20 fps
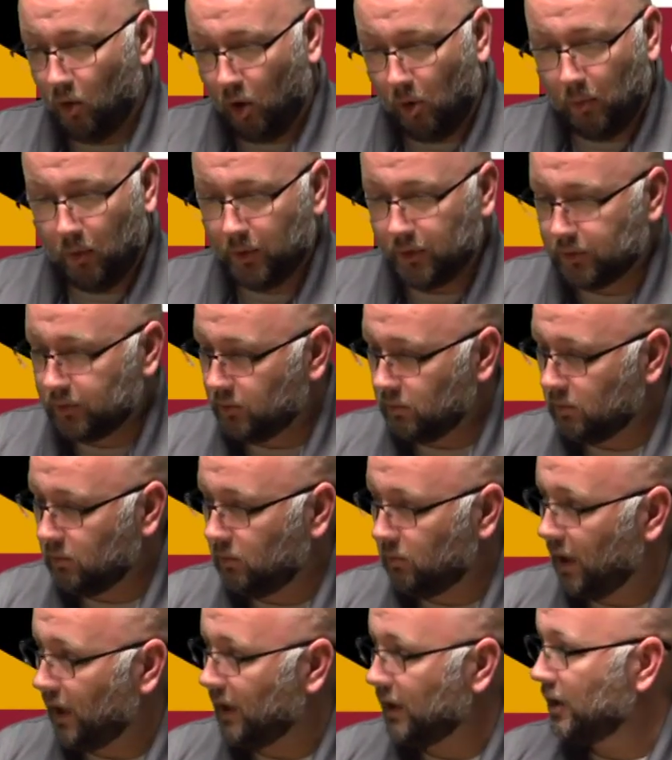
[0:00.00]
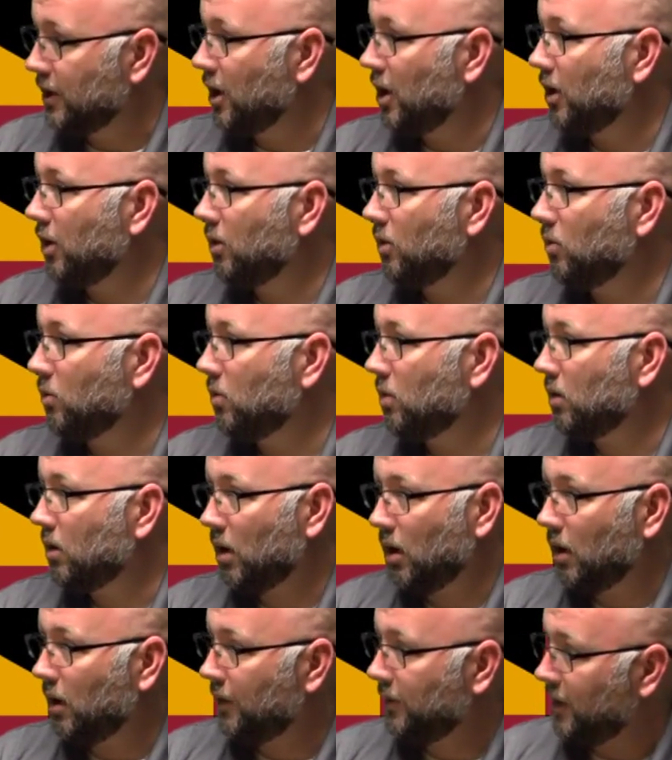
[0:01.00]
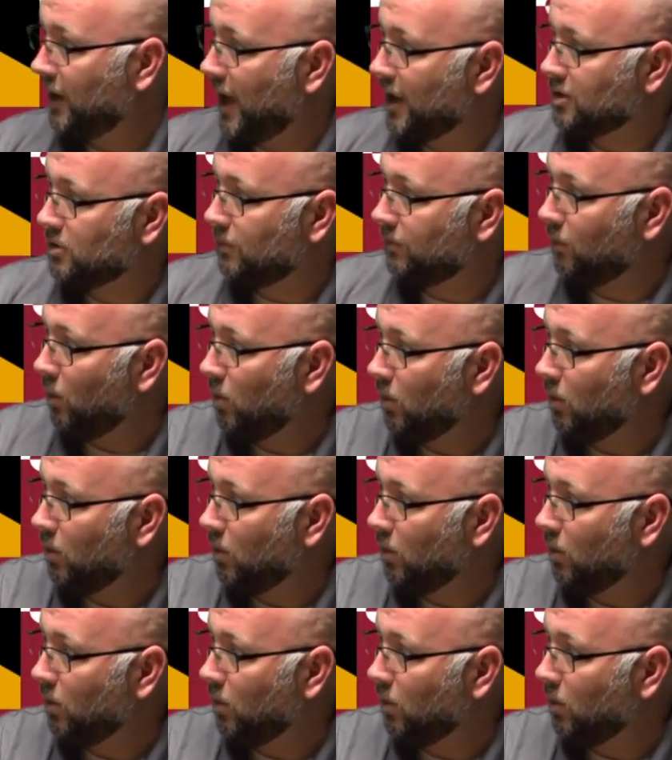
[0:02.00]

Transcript: almost ready to go, and the National